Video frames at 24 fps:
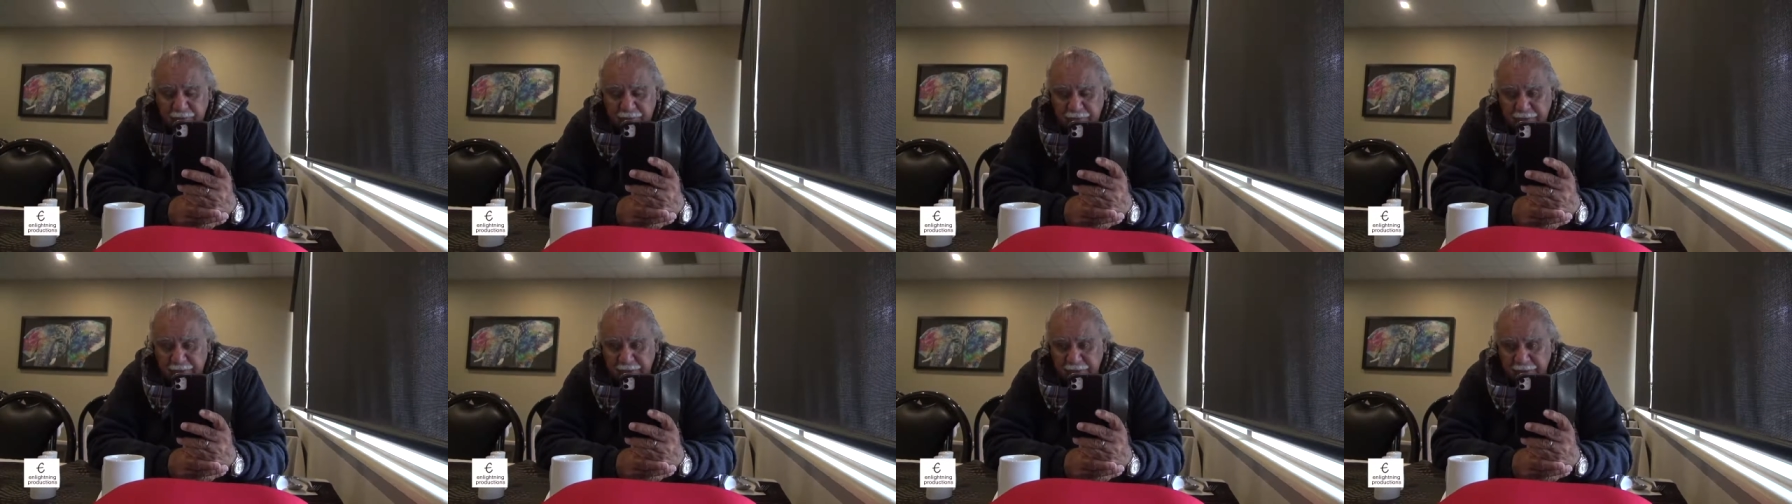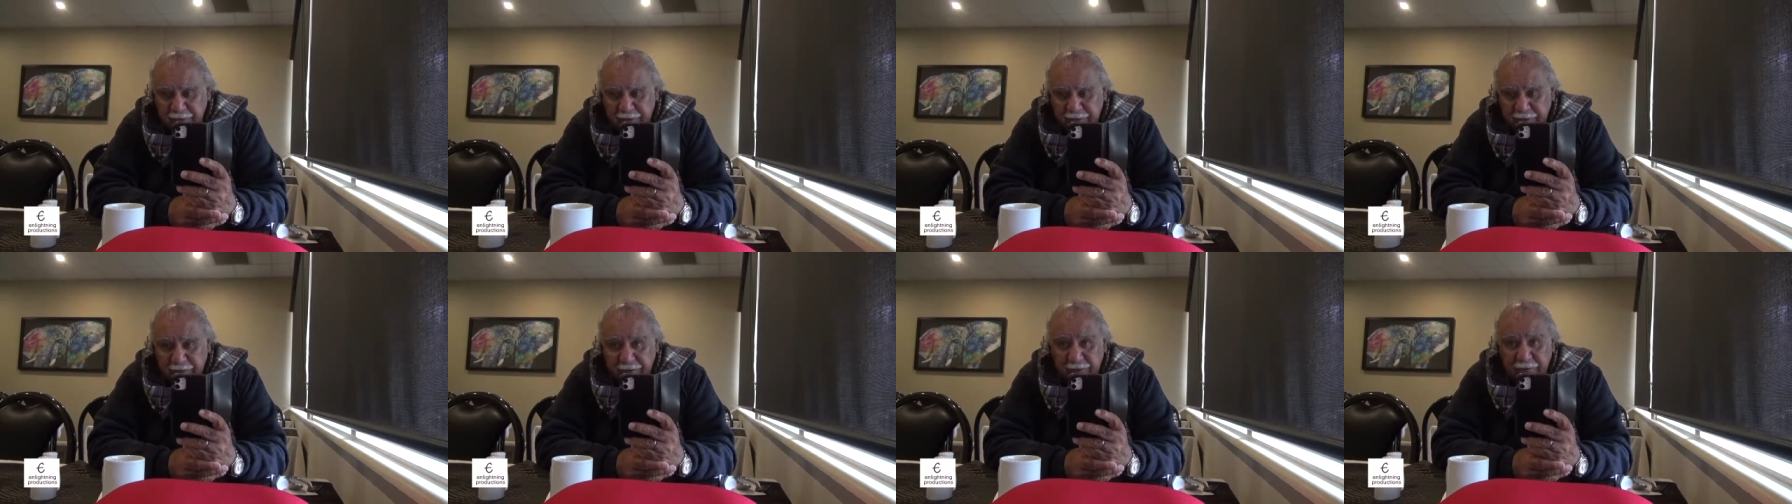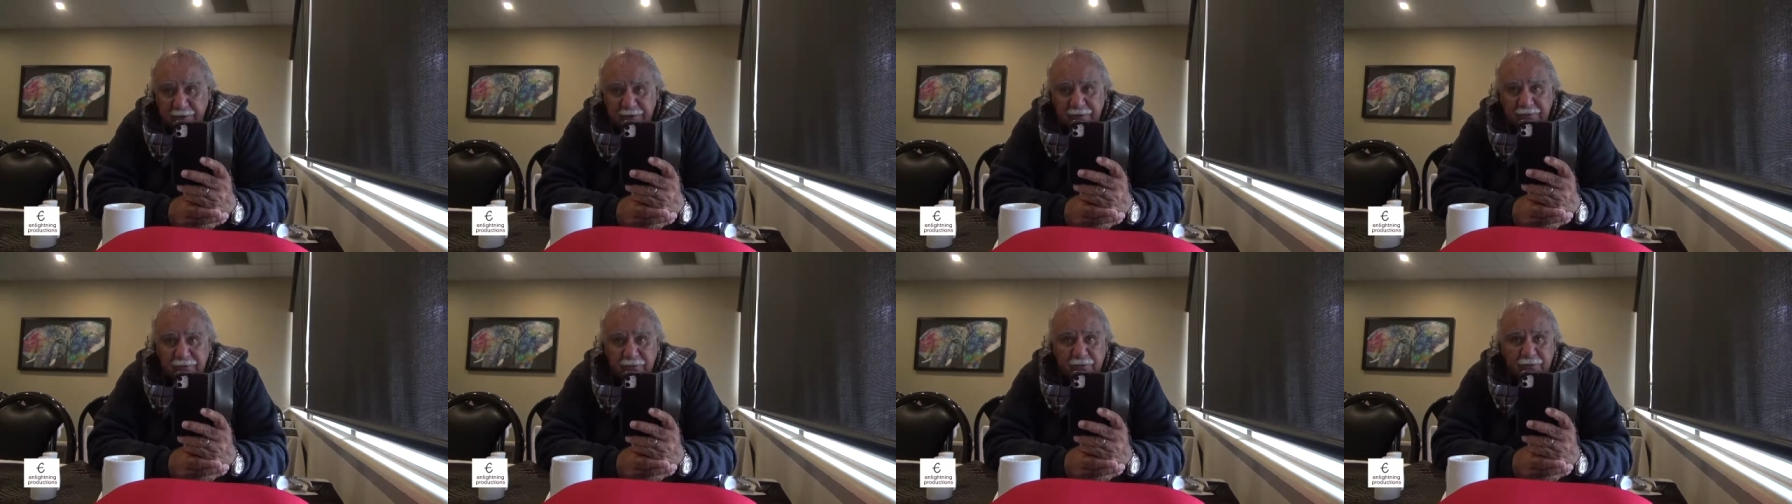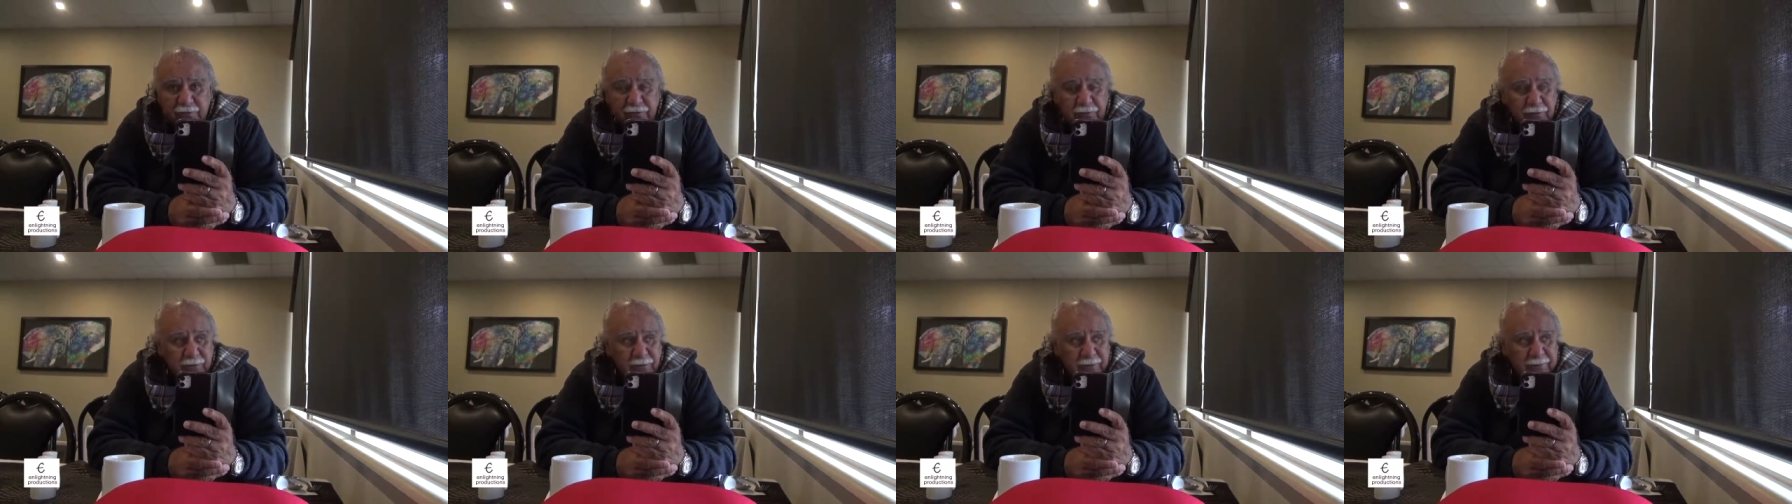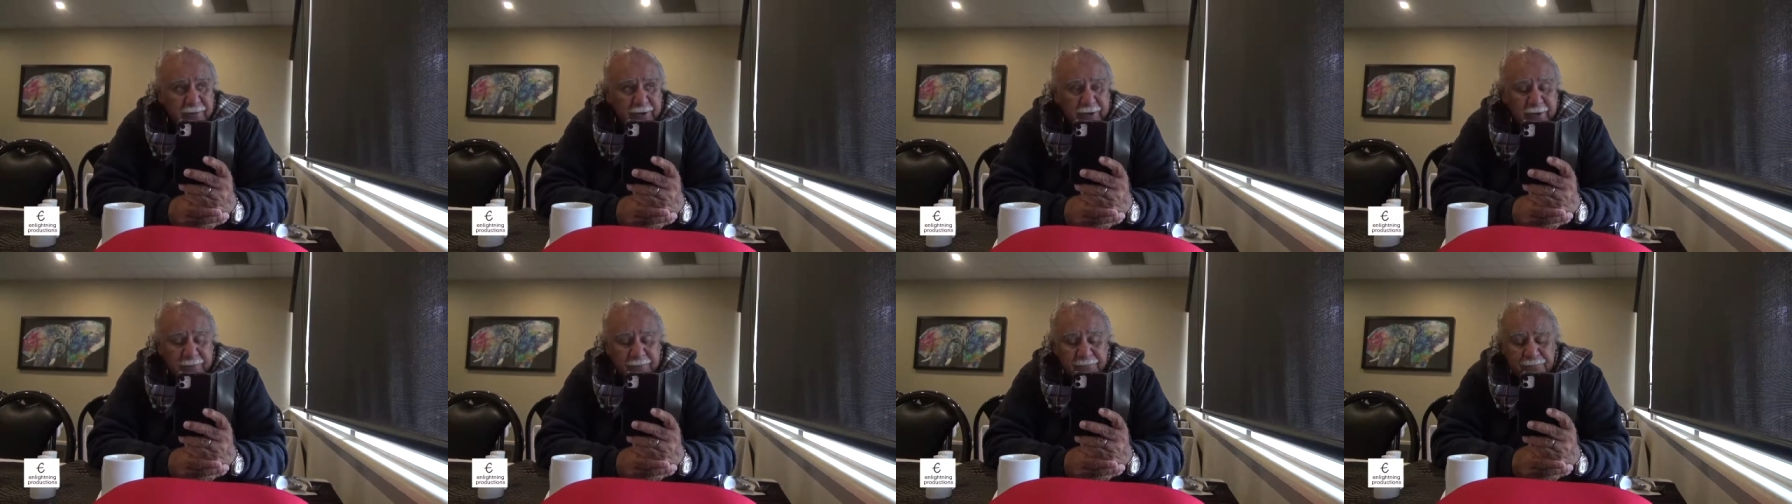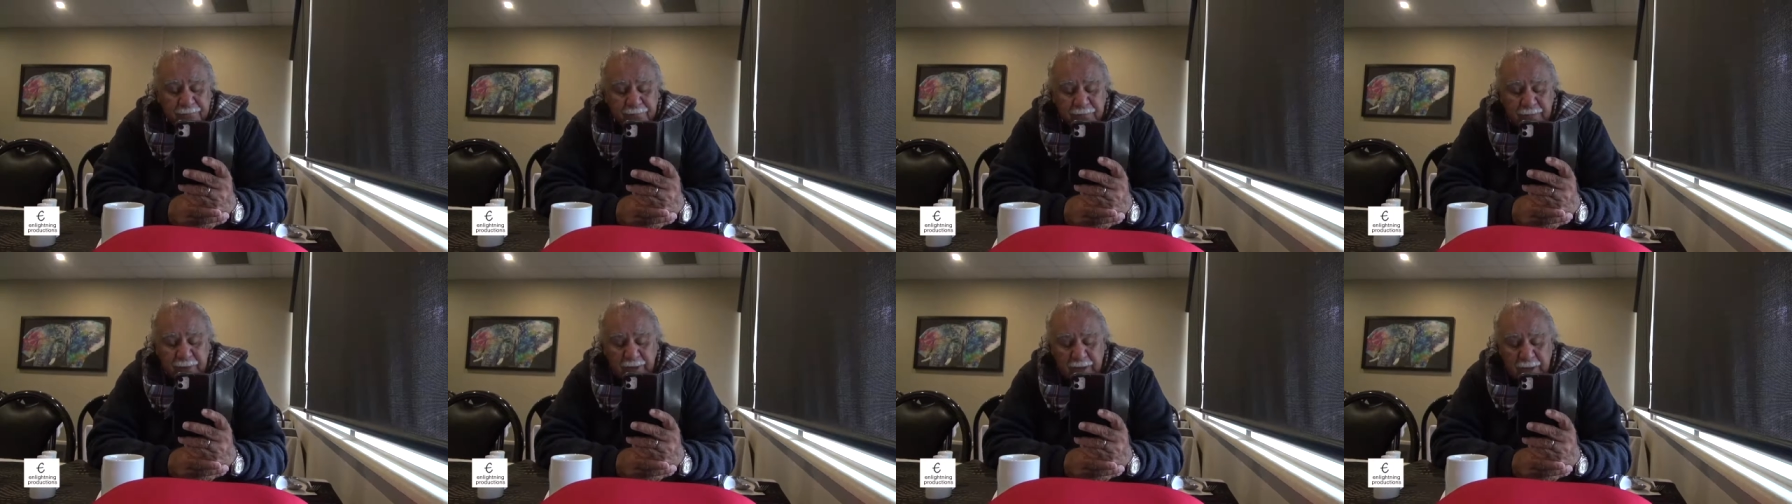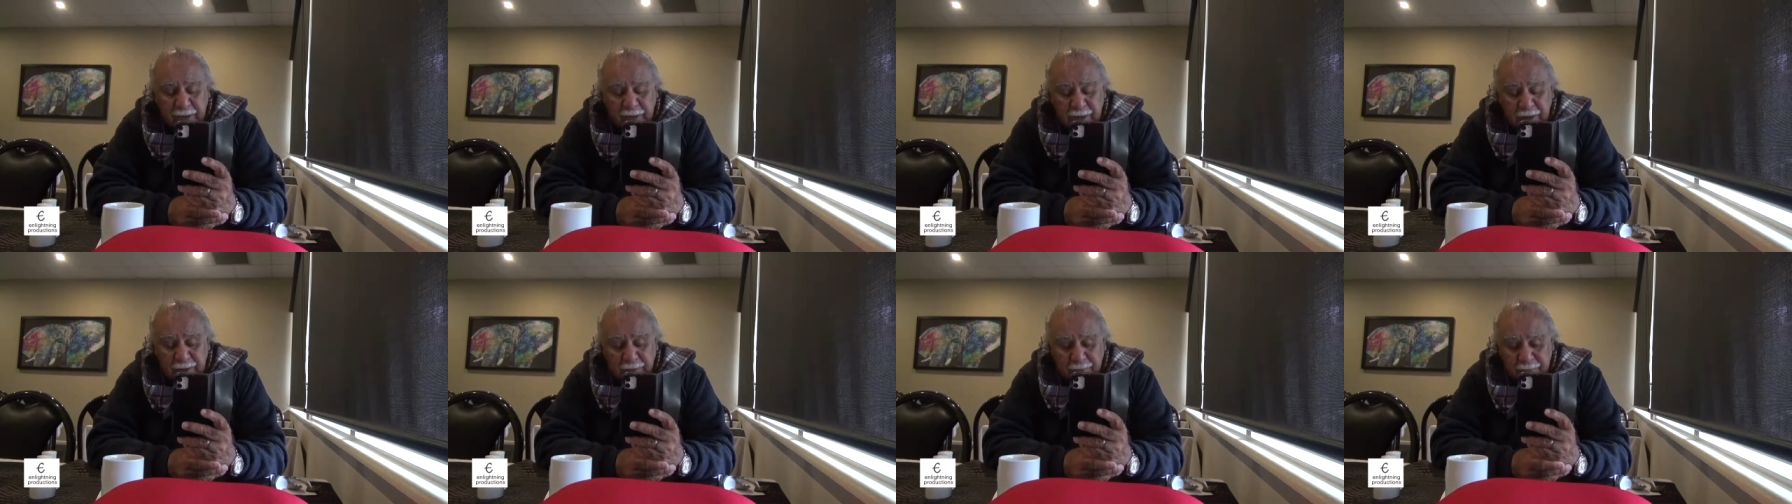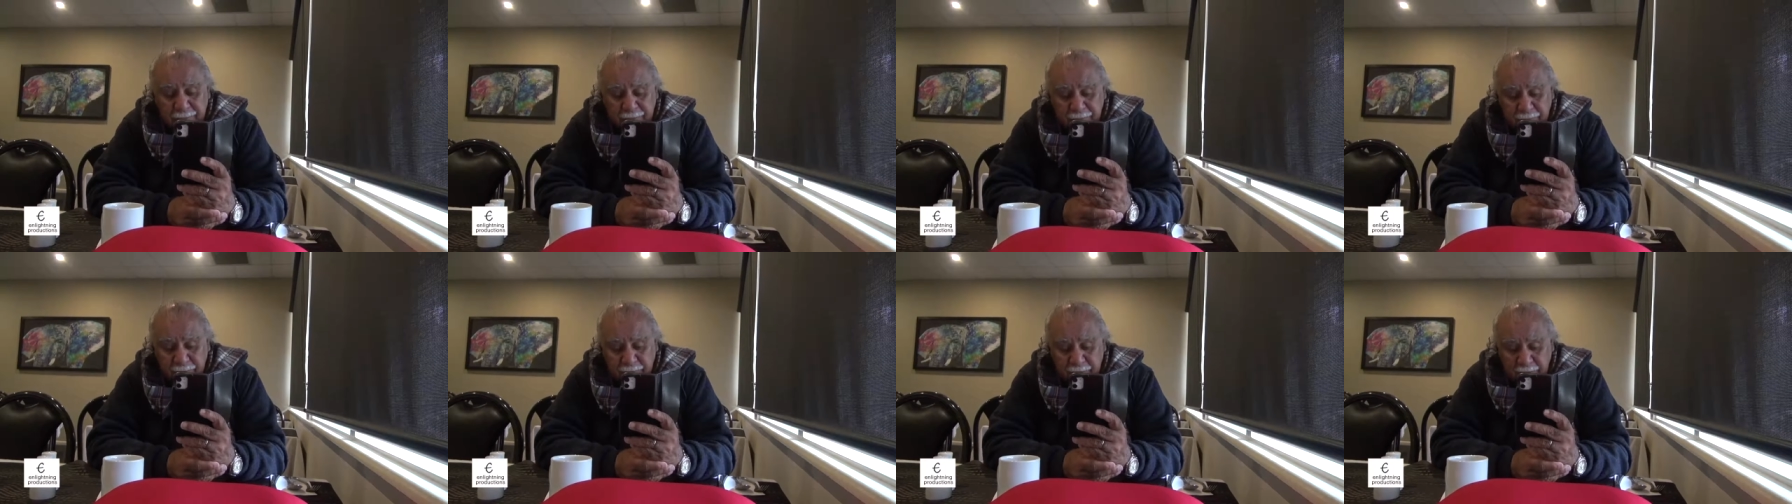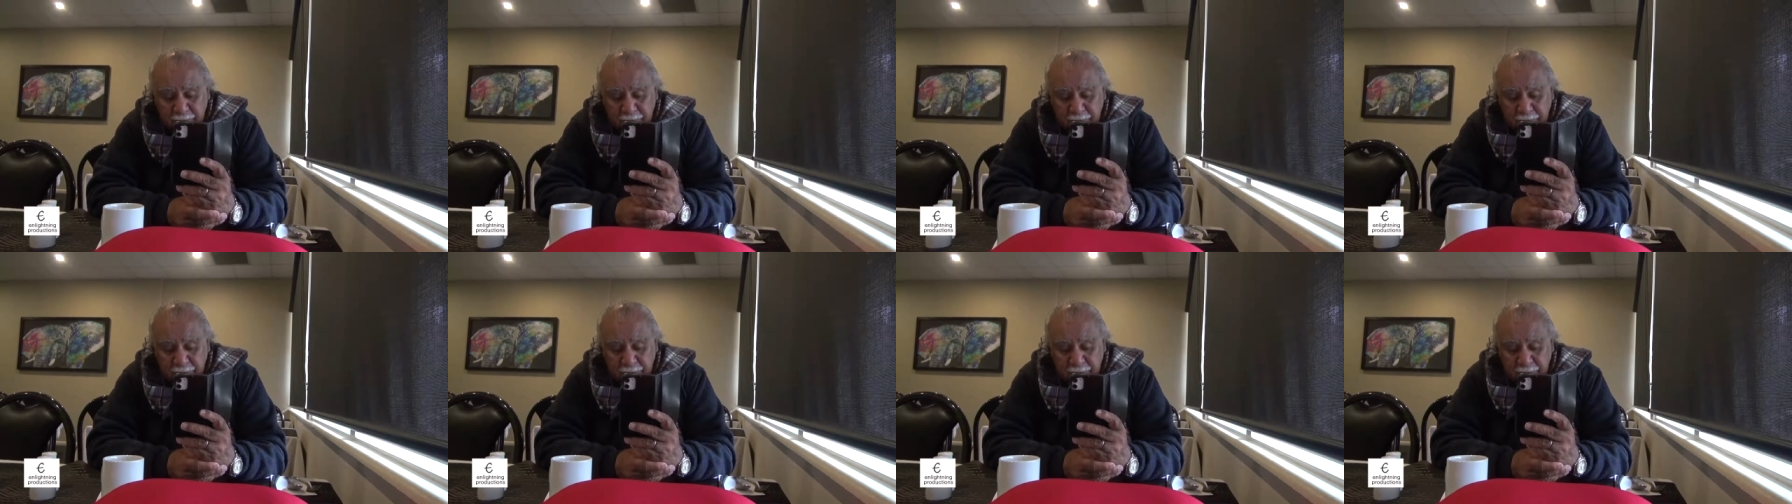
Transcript: intergenerational trauma, um,